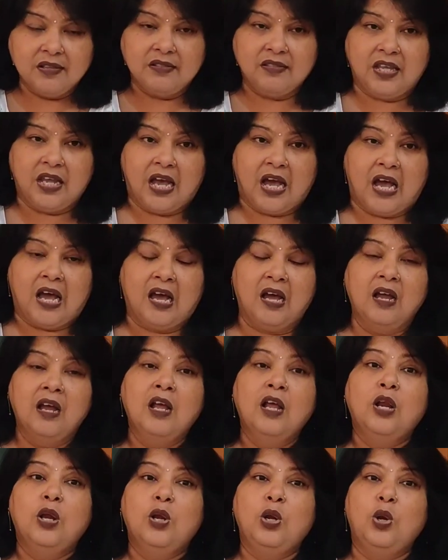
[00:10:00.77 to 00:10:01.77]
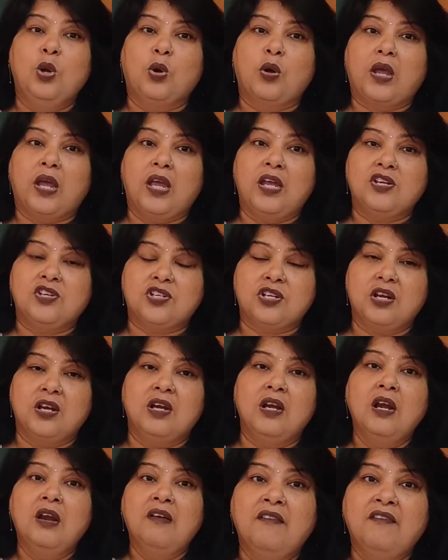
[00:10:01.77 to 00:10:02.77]
They are
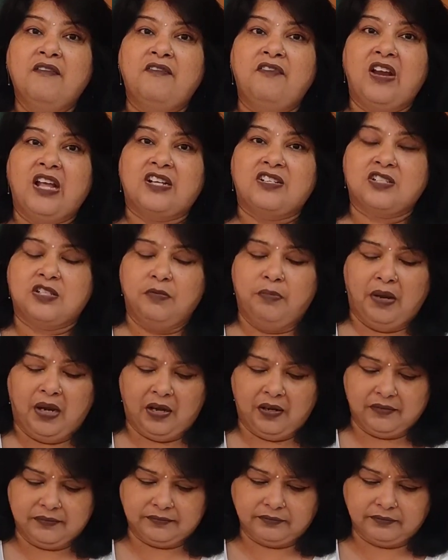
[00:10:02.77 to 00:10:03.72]
location flexible.